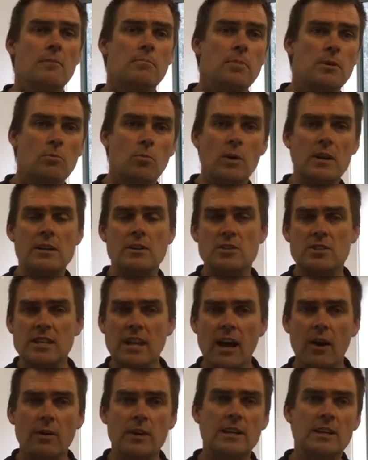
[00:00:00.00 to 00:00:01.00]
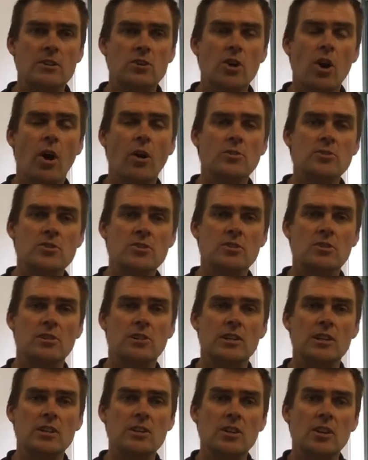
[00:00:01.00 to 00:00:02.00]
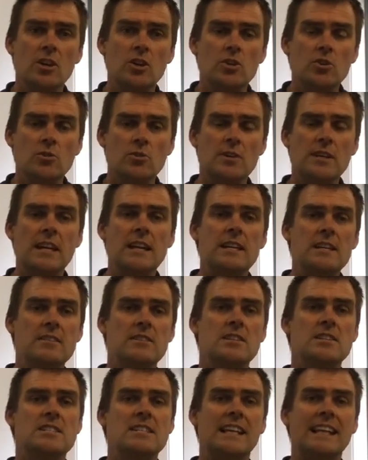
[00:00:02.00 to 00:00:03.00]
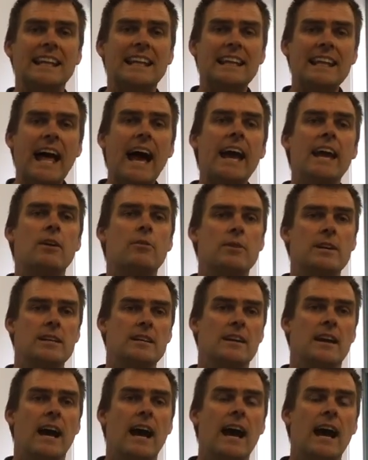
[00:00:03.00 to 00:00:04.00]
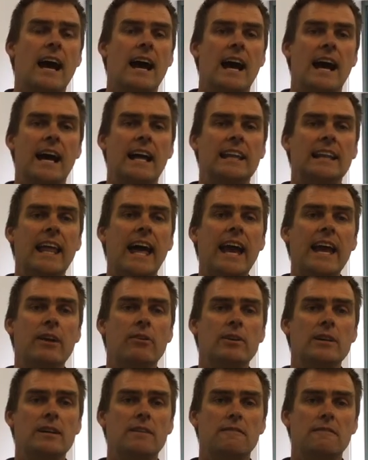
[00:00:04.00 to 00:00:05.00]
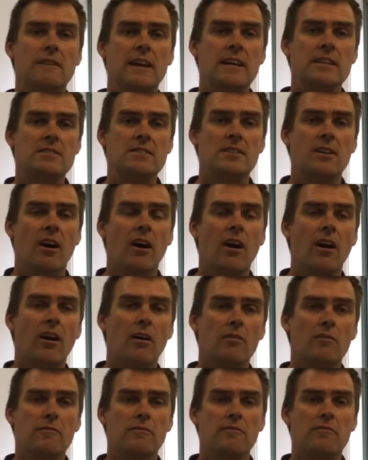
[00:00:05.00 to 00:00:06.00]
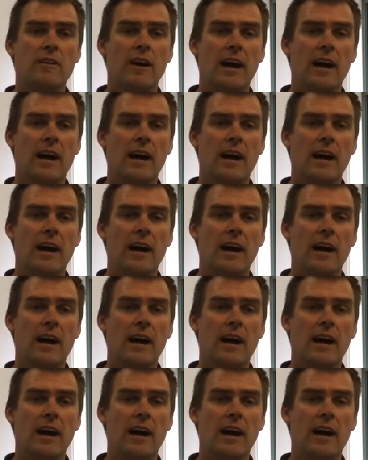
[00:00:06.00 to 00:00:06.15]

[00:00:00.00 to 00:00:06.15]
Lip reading: but when it's going in constantly, you're getting this layering, a layering effect of